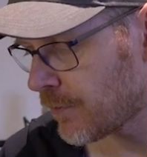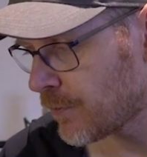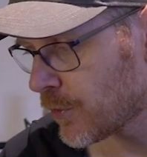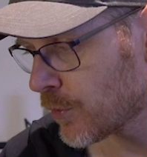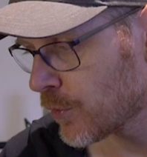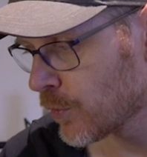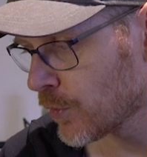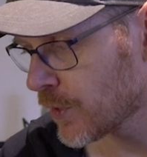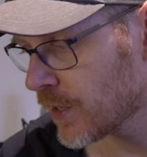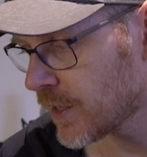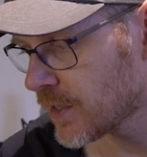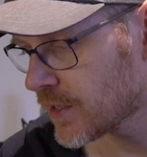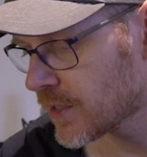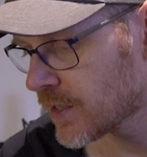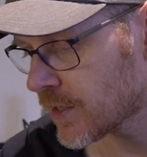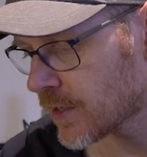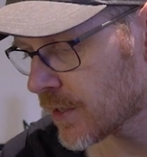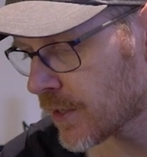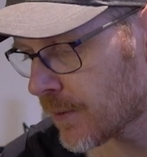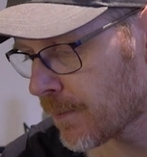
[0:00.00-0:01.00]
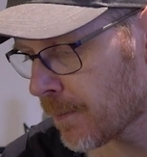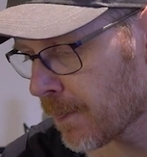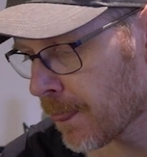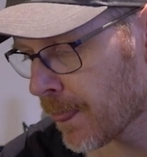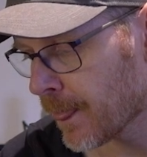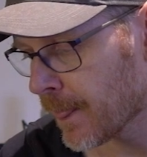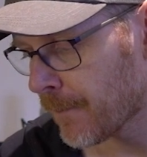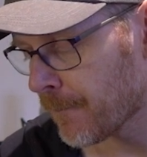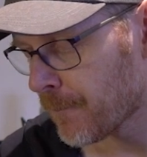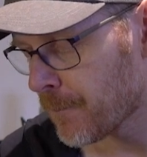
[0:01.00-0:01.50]
if you're looking to
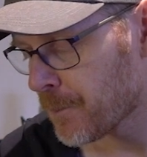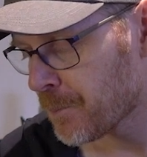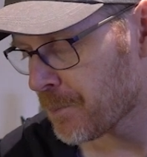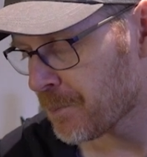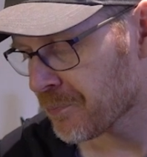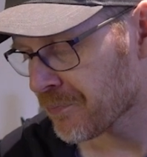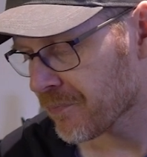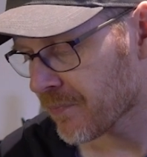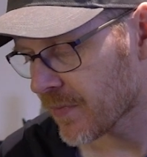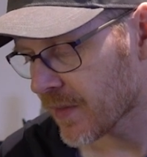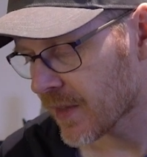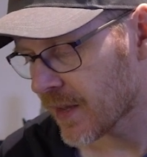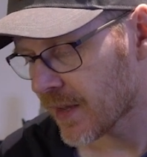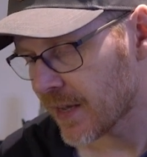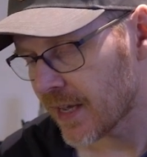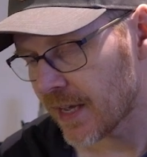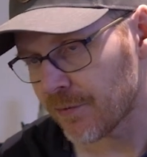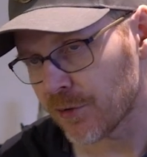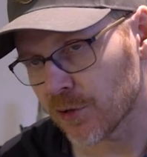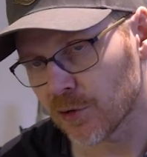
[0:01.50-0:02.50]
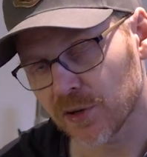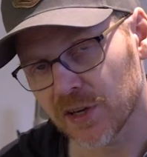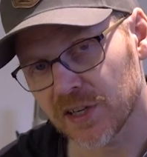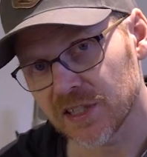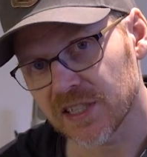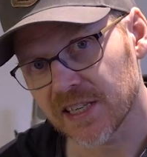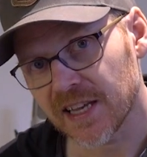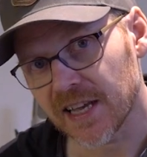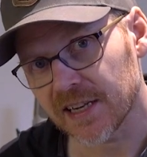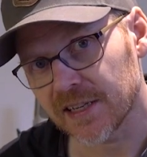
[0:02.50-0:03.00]
if you're
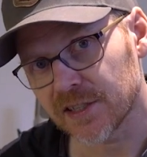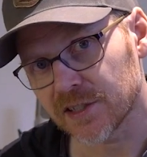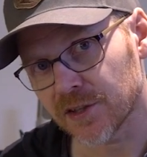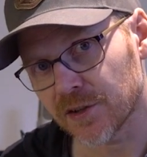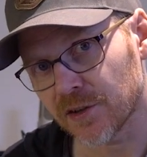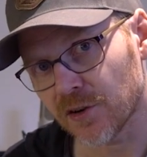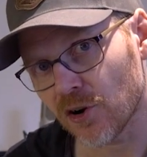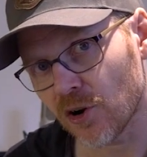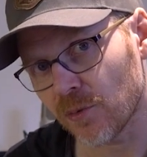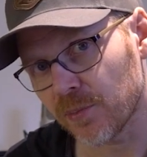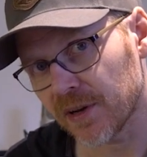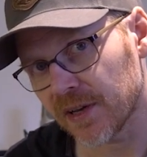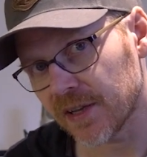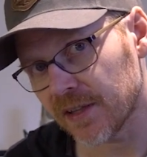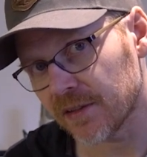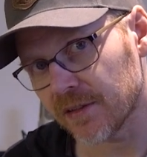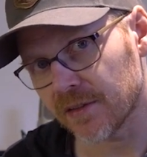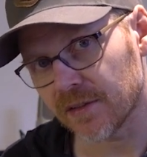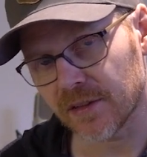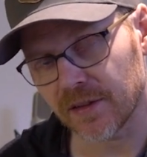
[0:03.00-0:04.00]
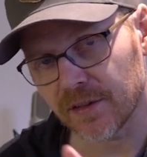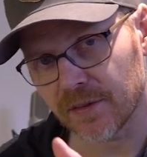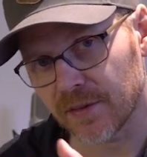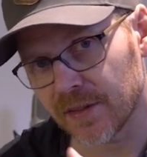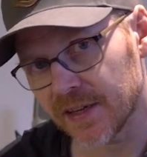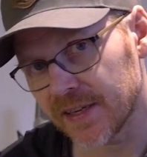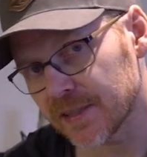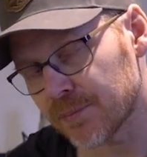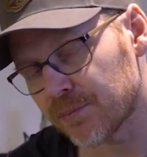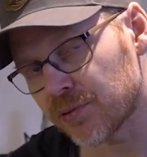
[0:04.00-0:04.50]
looking to get into the hobby,
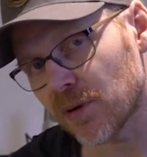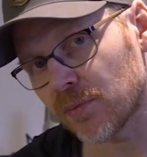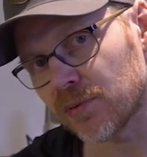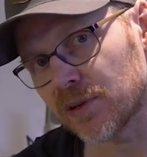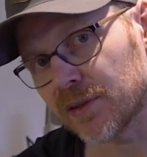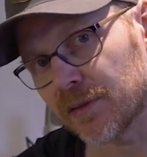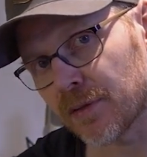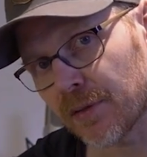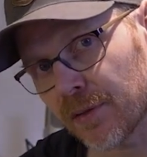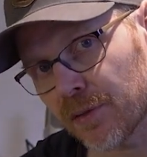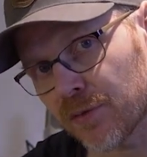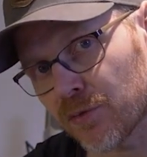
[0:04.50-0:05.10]
these are probably the